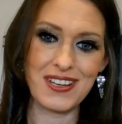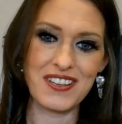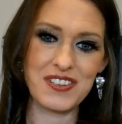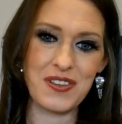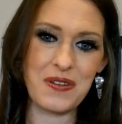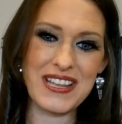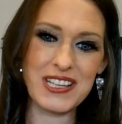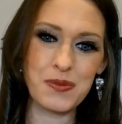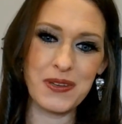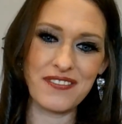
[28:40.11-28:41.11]
So that's
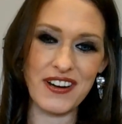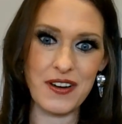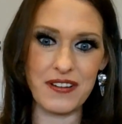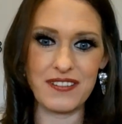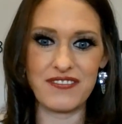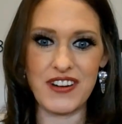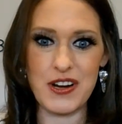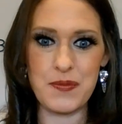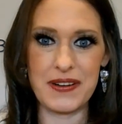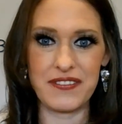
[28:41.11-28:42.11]
been very, very
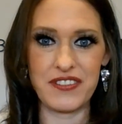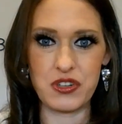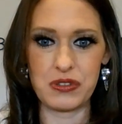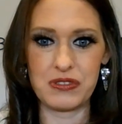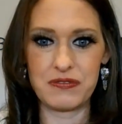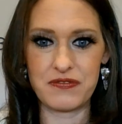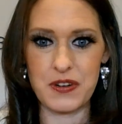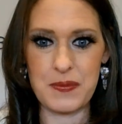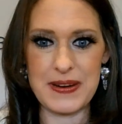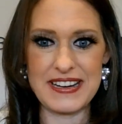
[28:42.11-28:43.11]
beneficial for
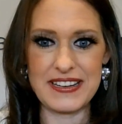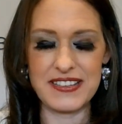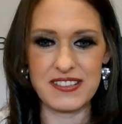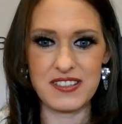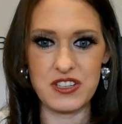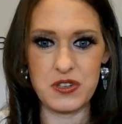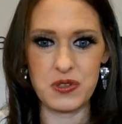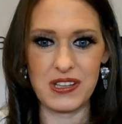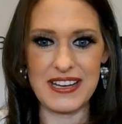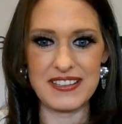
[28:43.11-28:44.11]
me, is to
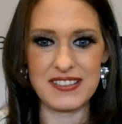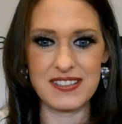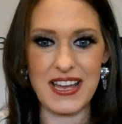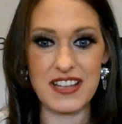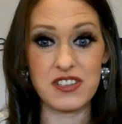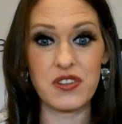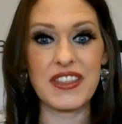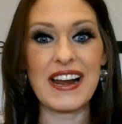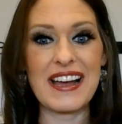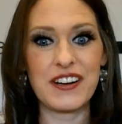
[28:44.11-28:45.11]
utilize that so
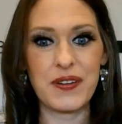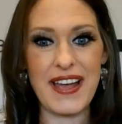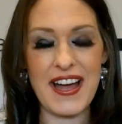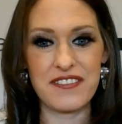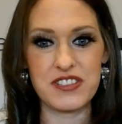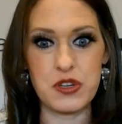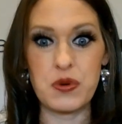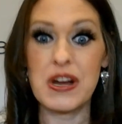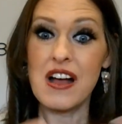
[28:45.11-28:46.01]
that I don't have to.